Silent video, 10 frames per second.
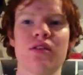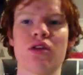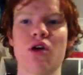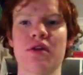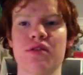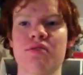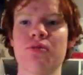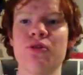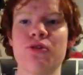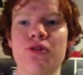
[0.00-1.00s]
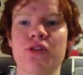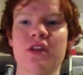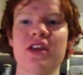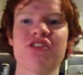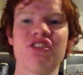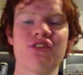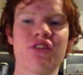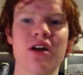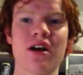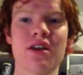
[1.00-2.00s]
going through San
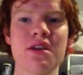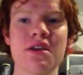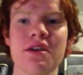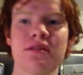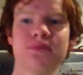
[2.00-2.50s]
Giovanni,